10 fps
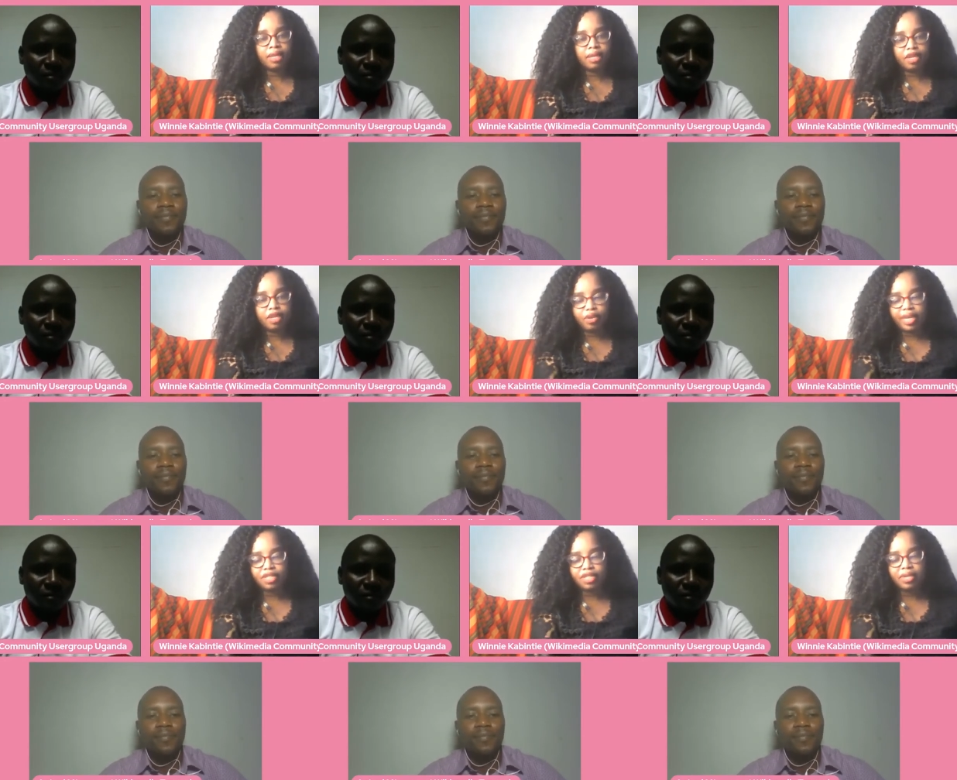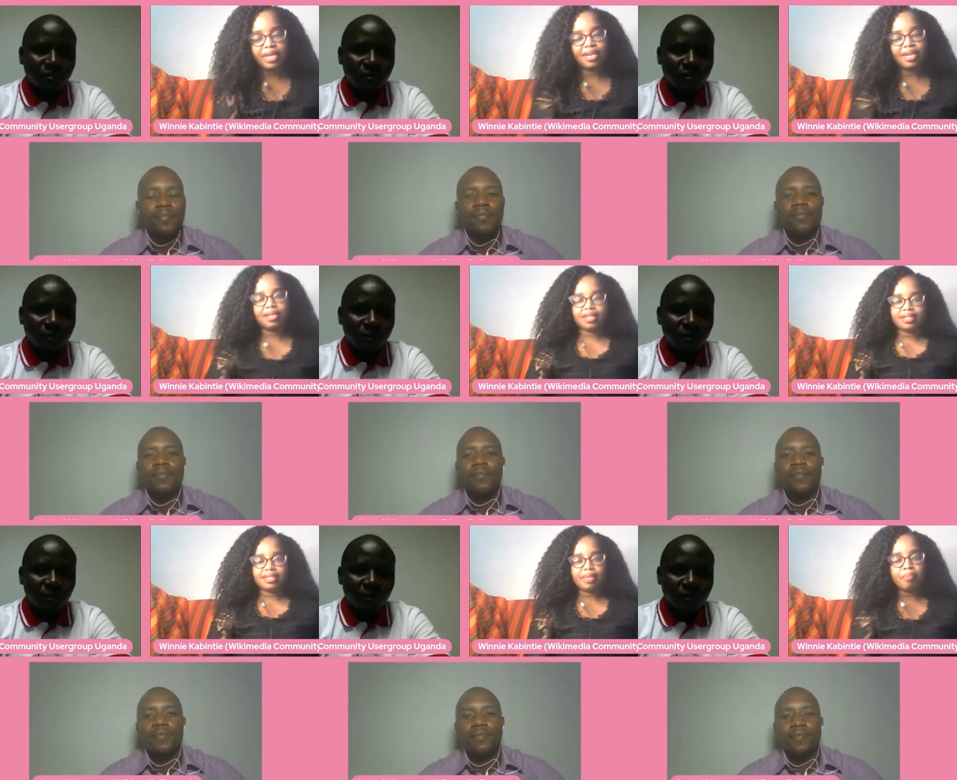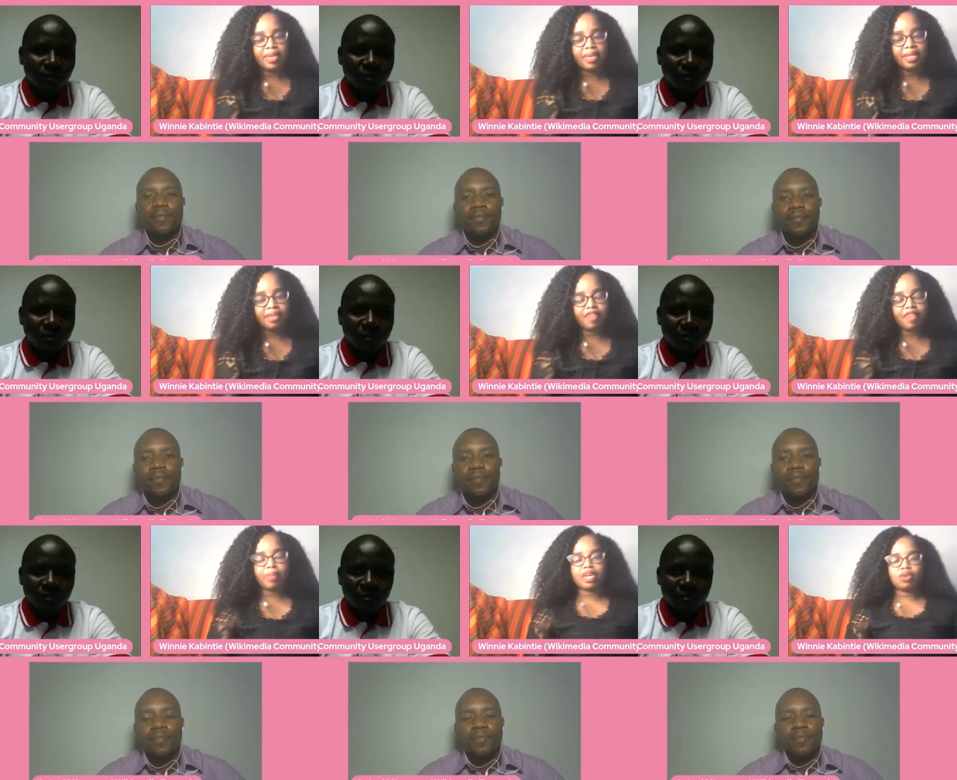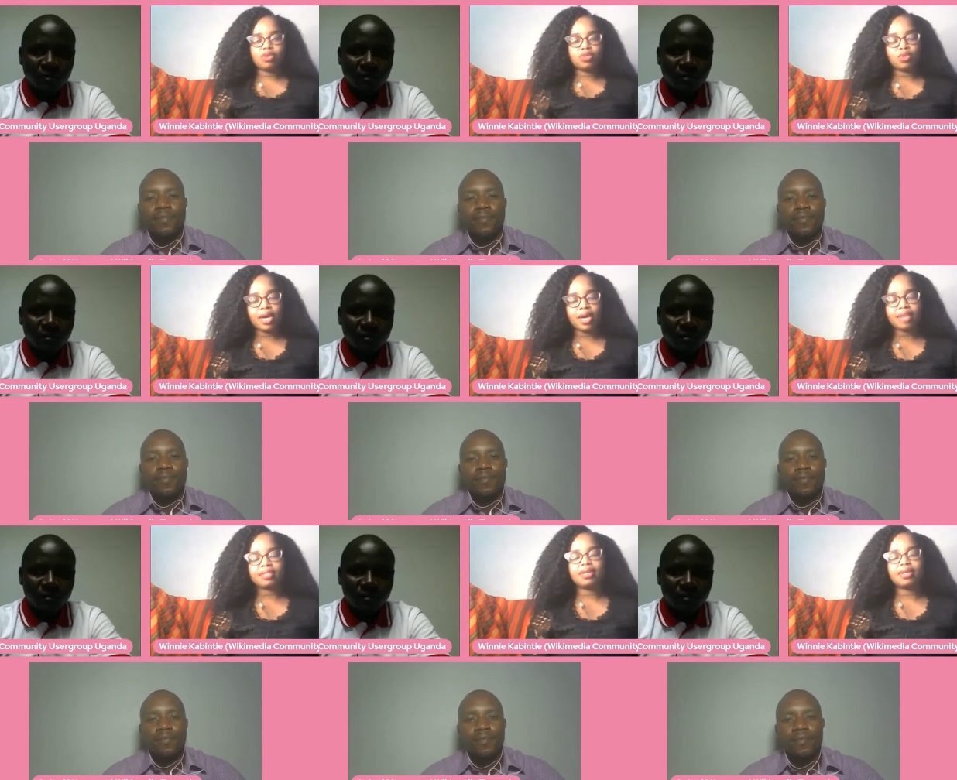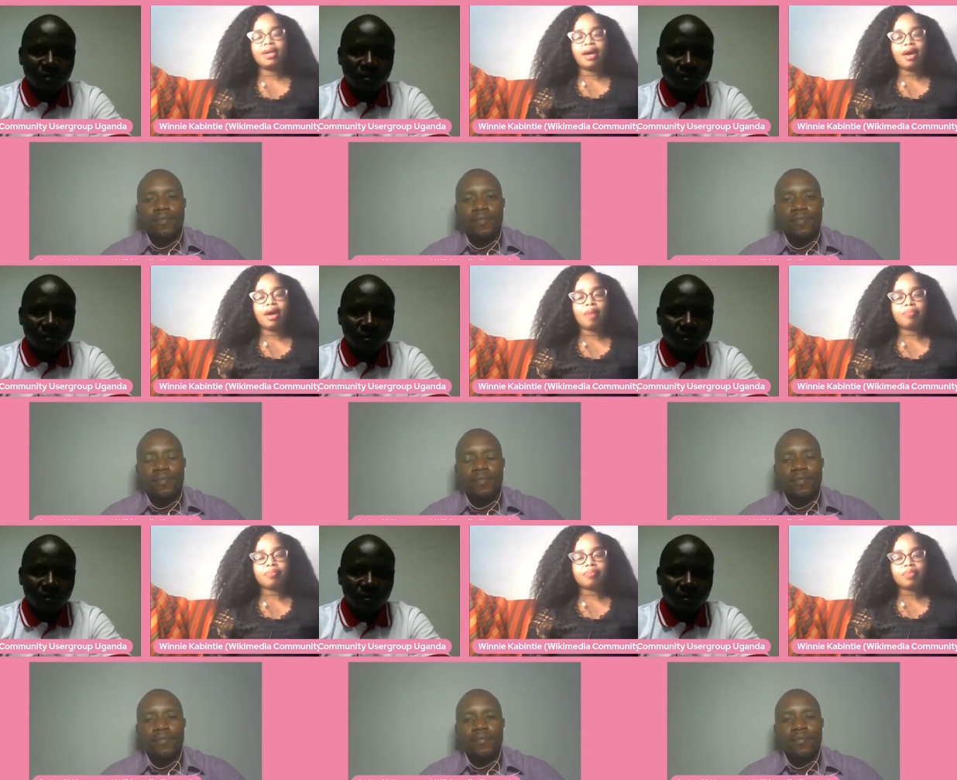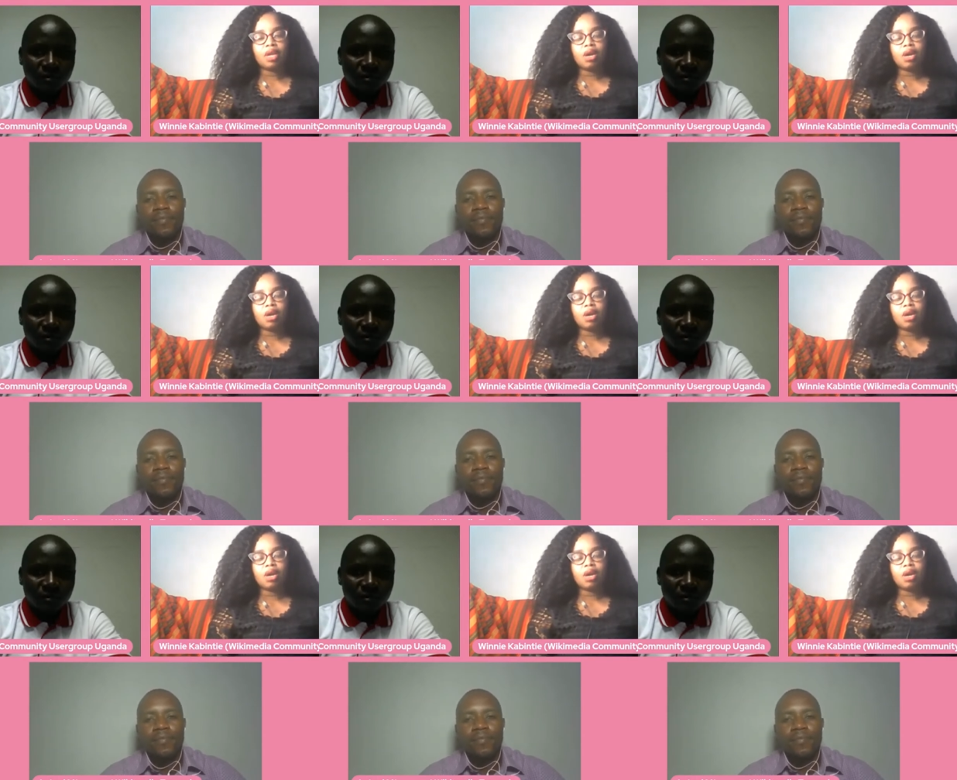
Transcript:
Speaker 1: Thank you, Anthony. And in the same breath, if I may also ask, um,